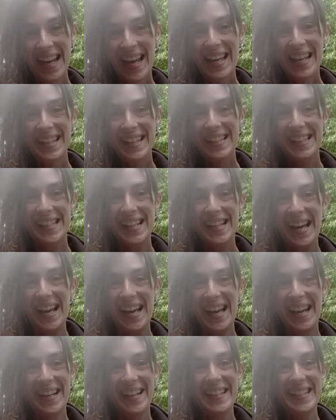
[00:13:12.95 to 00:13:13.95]

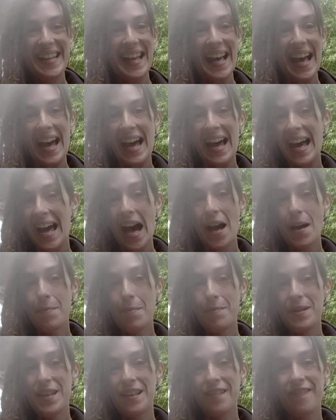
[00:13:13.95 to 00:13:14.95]
So yeah, I hope
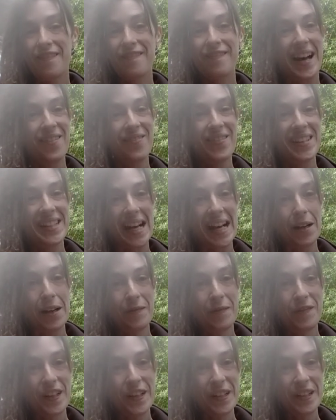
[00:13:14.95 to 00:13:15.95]
you found this
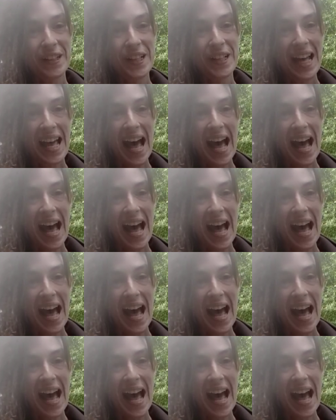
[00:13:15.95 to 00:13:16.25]
helpful.